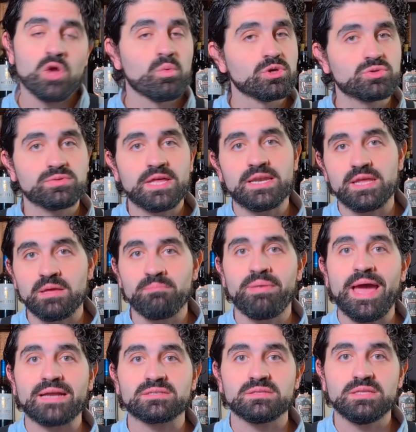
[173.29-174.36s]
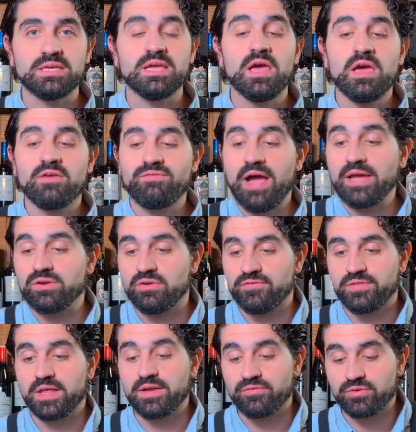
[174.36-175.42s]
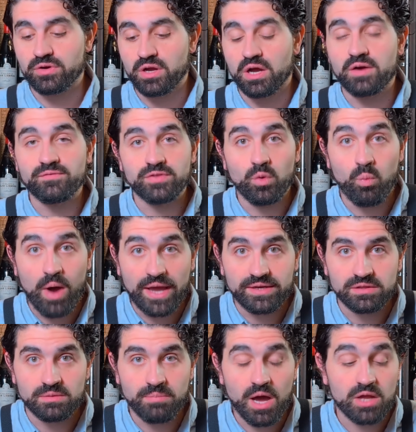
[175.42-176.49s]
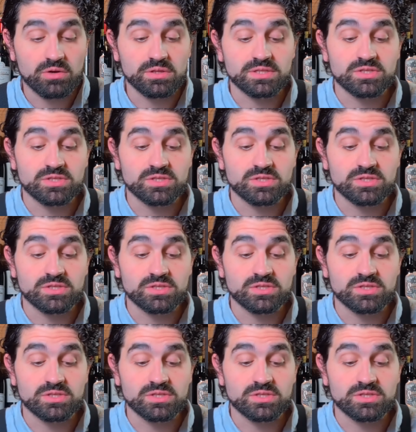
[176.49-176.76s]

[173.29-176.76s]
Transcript: which will then impact the final flavor of the wine in the bottle.